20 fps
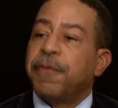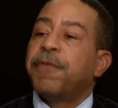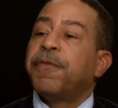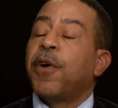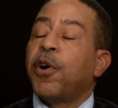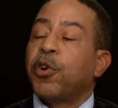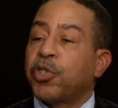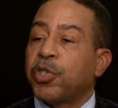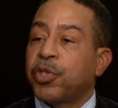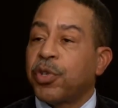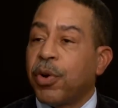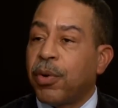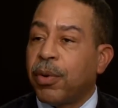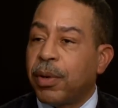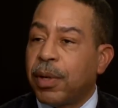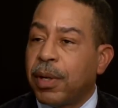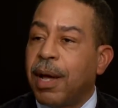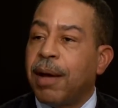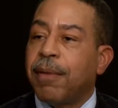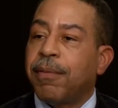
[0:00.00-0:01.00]
functional
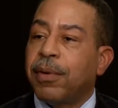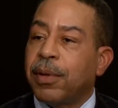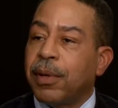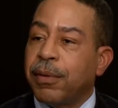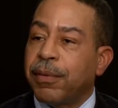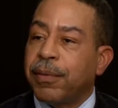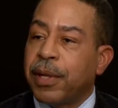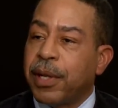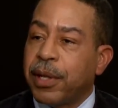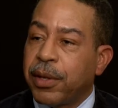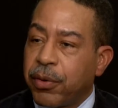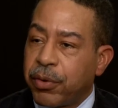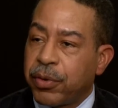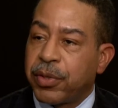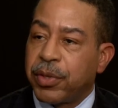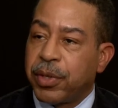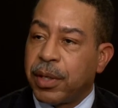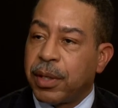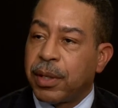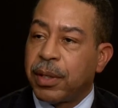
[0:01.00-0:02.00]
level of
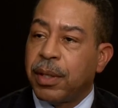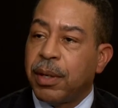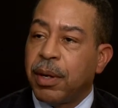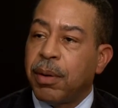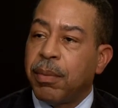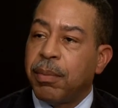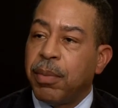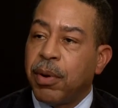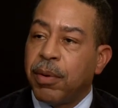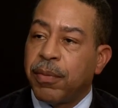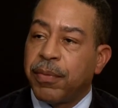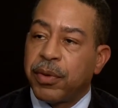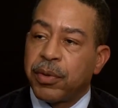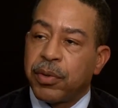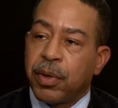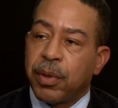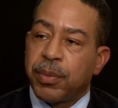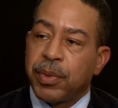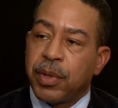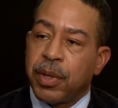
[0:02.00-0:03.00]
literacy, you know, both in
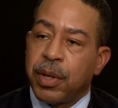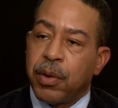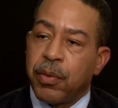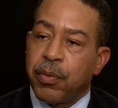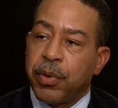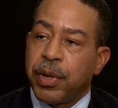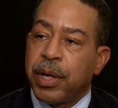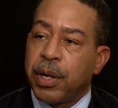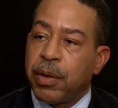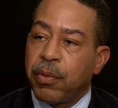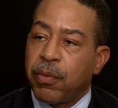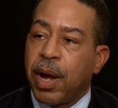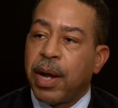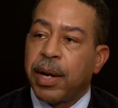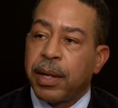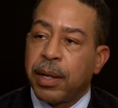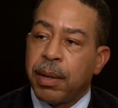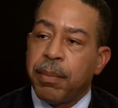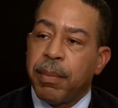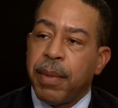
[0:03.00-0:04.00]
terms of their reading,
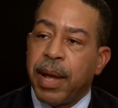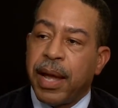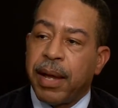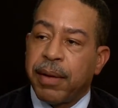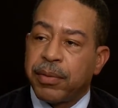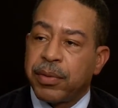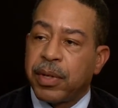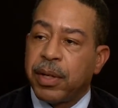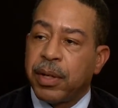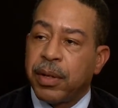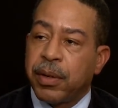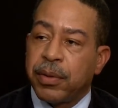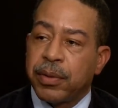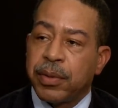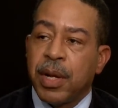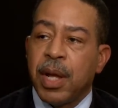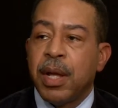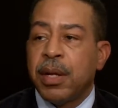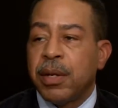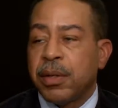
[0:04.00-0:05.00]
writing, and math skills,
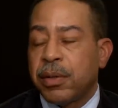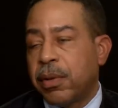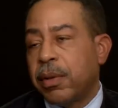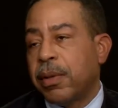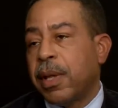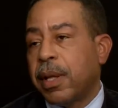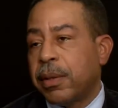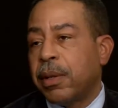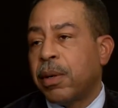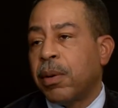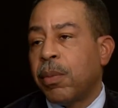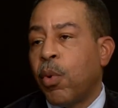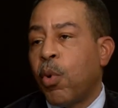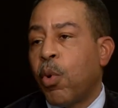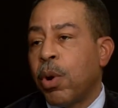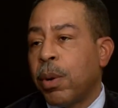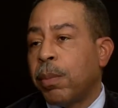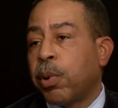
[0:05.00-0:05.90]
so that they're more